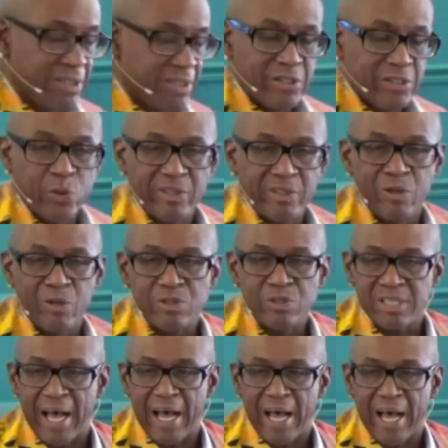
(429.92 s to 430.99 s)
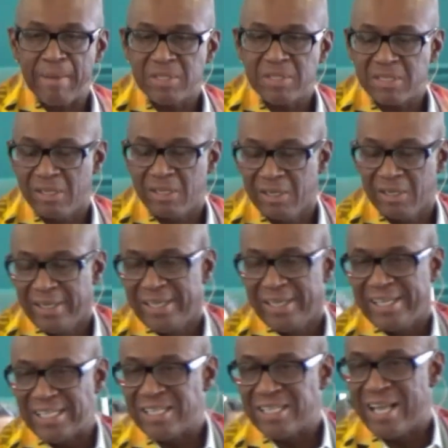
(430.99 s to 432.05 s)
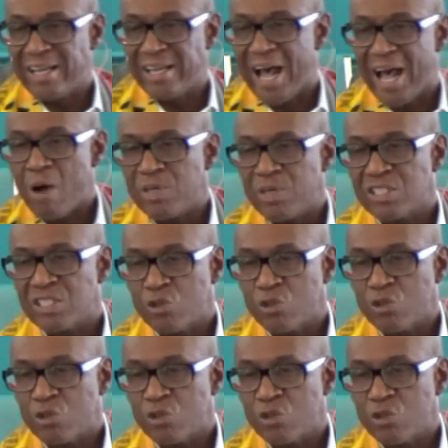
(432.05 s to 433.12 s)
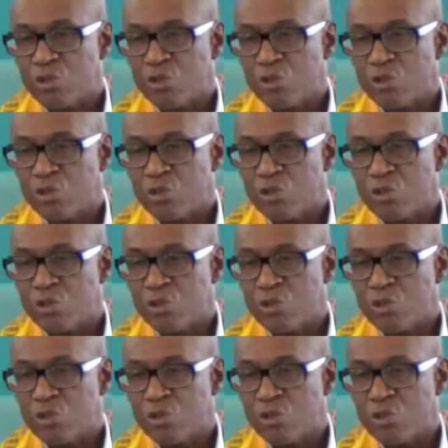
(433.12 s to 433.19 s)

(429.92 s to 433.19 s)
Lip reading: during those times, it said I was to report